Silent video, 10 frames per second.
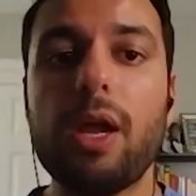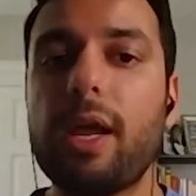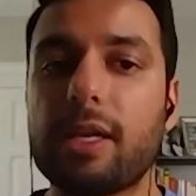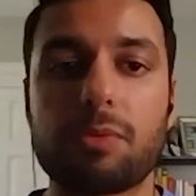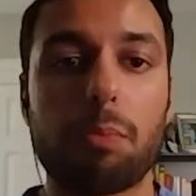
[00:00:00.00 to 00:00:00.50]

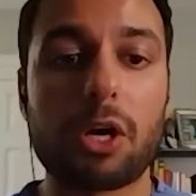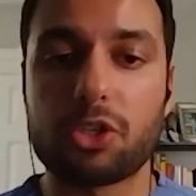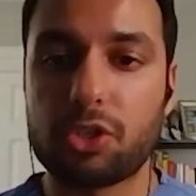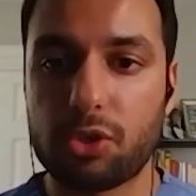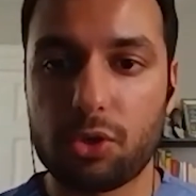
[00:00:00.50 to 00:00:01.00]
It's much
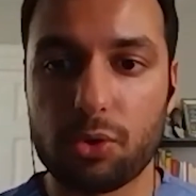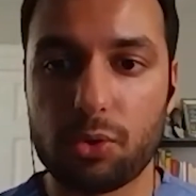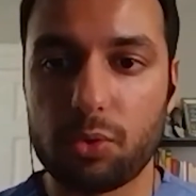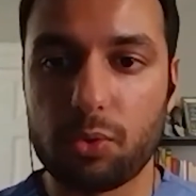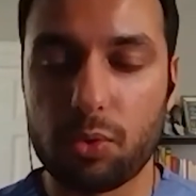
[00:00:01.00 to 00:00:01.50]

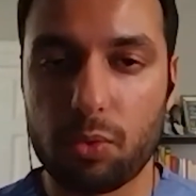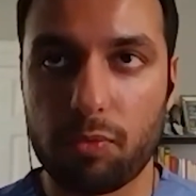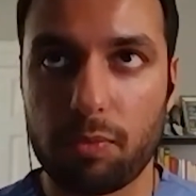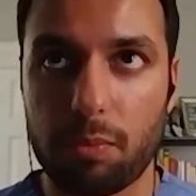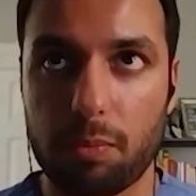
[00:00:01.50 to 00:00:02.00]
too
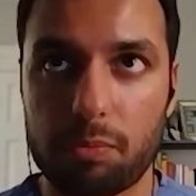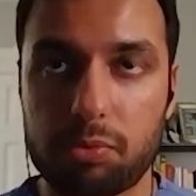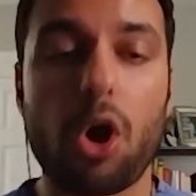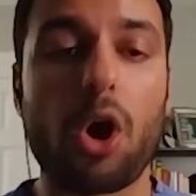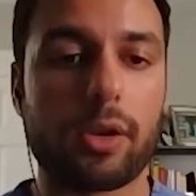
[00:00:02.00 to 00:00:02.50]

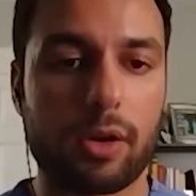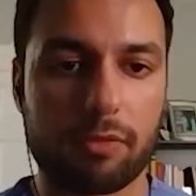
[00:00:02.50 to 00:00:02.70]
broad of a